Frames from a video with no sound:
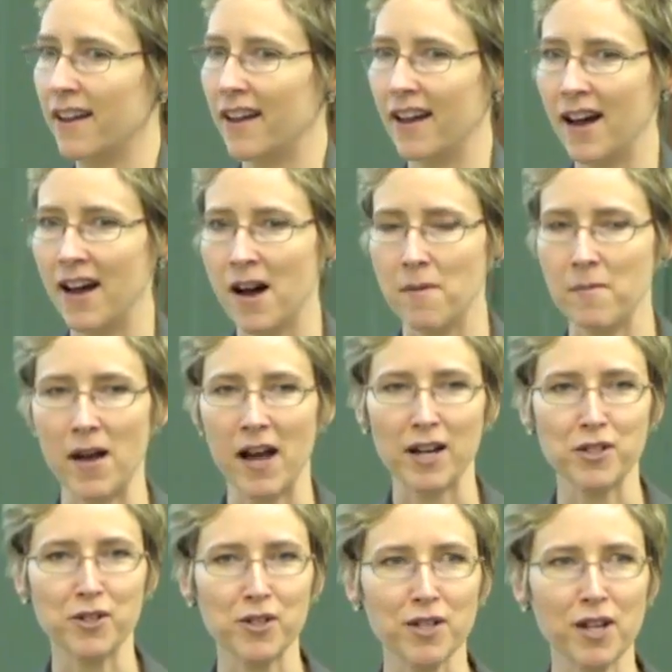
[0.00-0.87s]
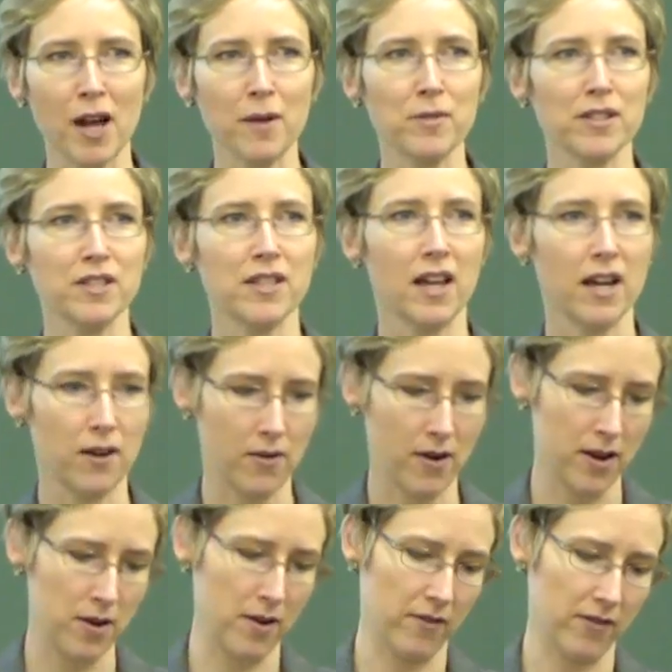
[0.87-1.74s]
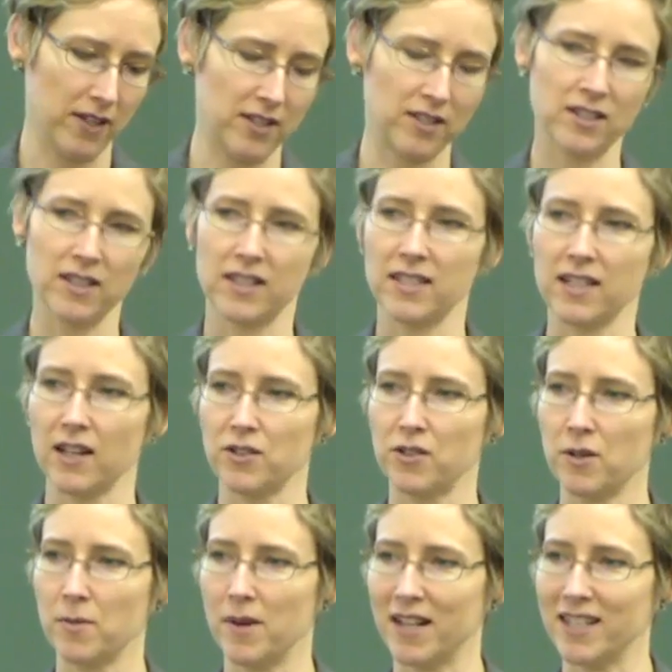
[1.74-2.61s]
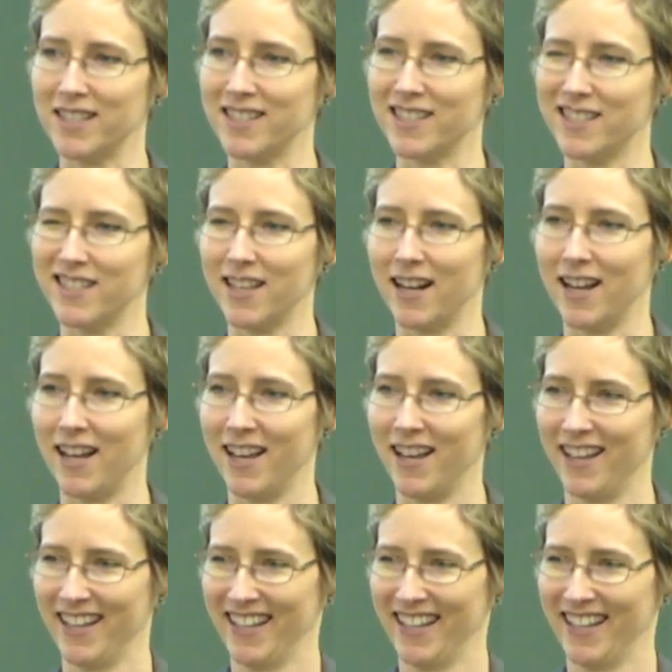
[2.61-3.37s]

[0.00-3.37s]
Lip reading: Extra time to study, right? You have like 6 extra minutes to study.